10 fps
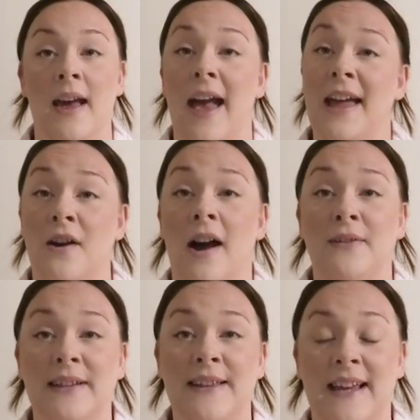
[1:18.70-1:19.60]
and I
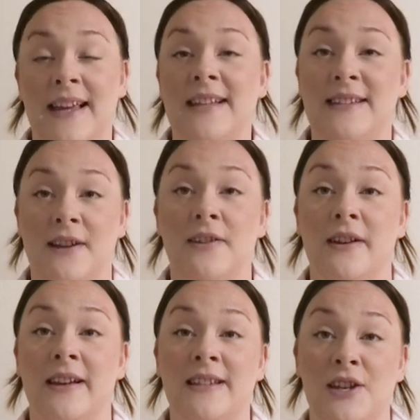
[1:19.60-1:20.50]
really think it's going
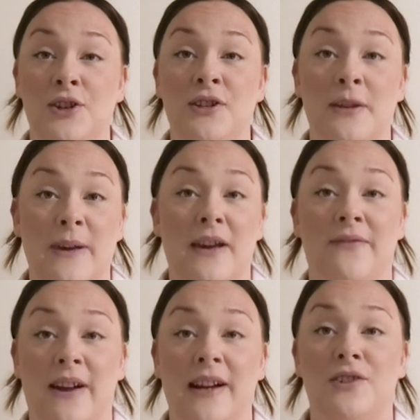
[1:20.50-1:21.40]
to continue to be a
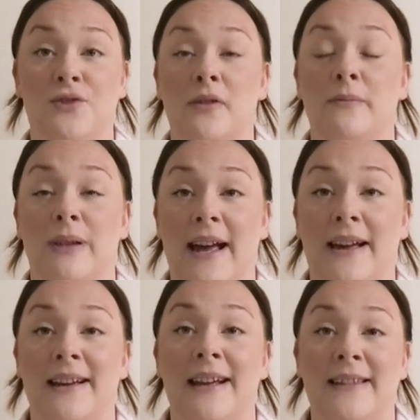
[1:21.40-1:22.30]
very strong
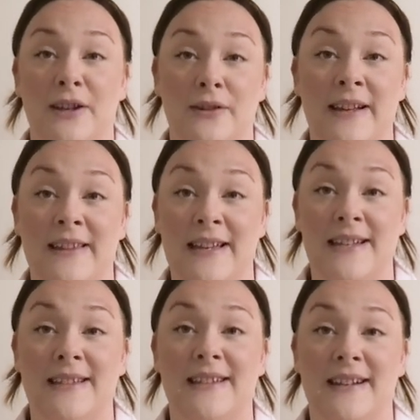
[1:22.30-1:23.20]
player in the
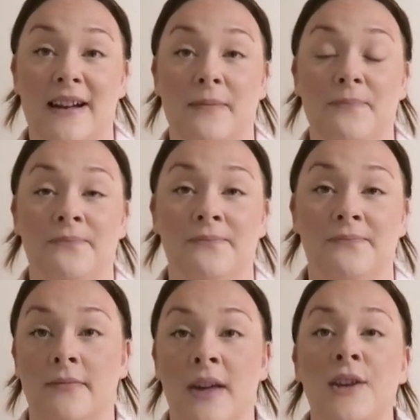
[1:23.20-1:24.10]
years to come.
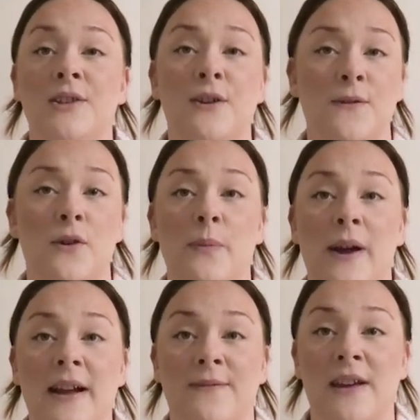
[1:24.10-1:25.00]
So if your brand